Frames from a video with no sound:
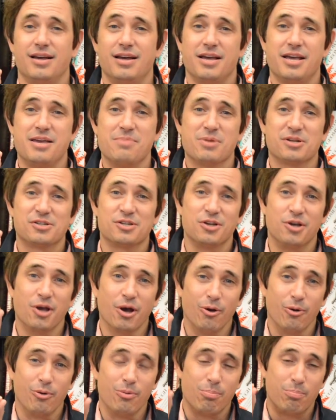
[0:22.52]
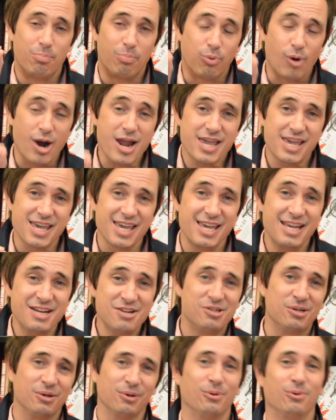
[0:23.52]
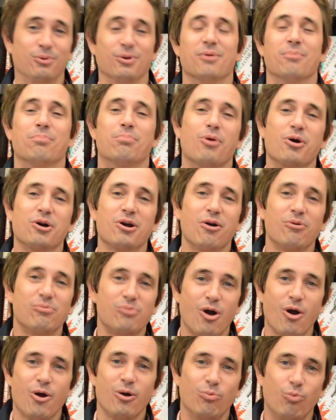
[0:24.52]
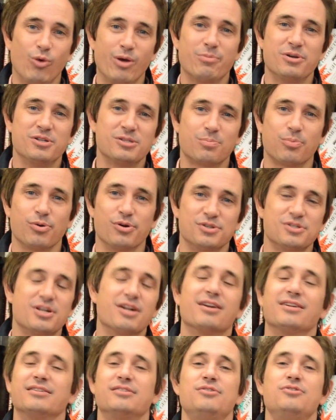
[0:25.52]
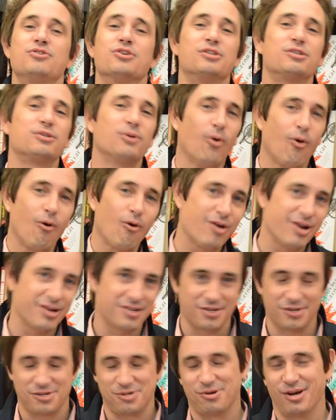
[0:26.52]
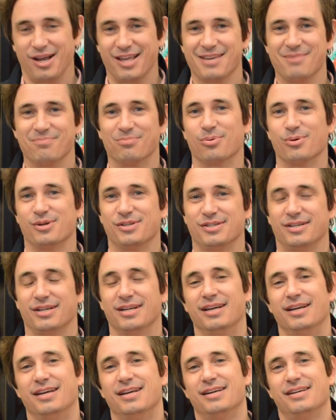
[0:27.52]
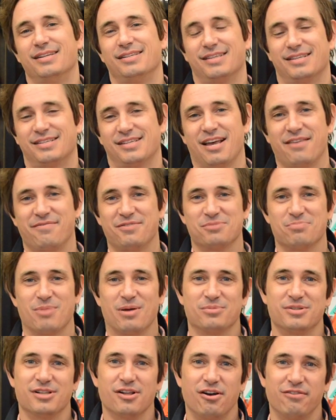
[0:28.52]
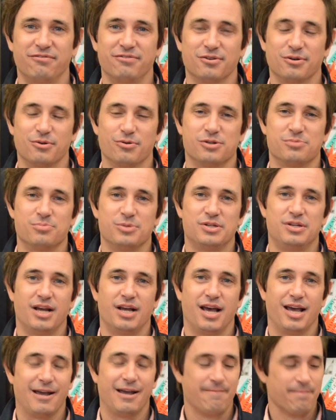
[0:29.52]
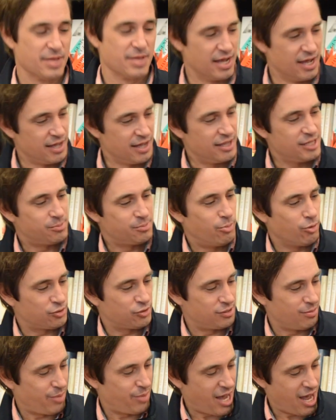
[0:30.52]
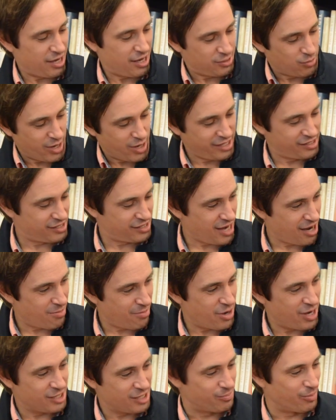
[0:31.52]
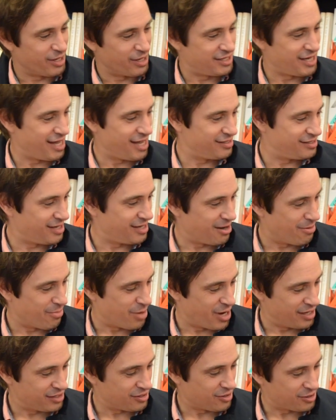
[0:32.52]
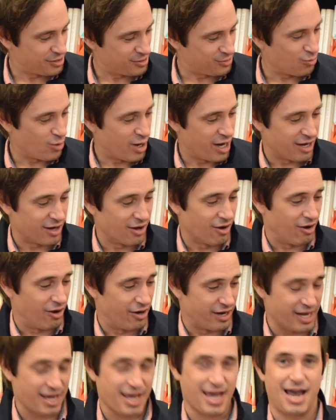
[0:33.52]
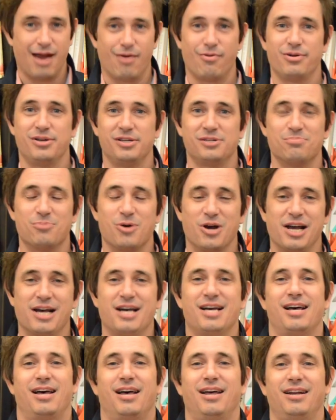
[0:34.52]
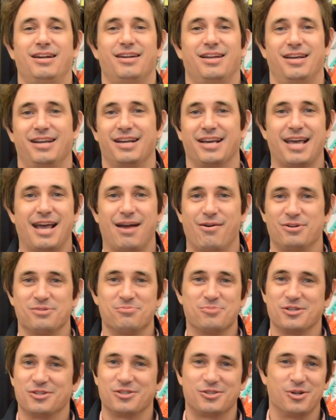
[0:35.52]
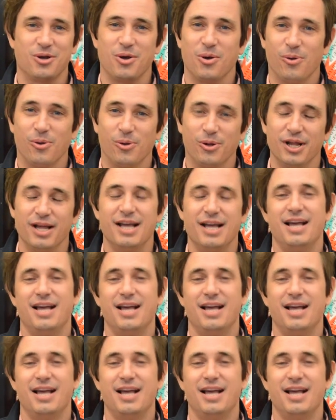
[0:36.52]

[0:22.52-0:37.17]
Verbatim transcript: he must go break into Boggo Road Women's Prison, a notorious Australian prison, to save his mum's life on Christmas Day. This book's about 20 centimetres by 10 centimetres. I swear to God, it carries my heart and it carries my soul.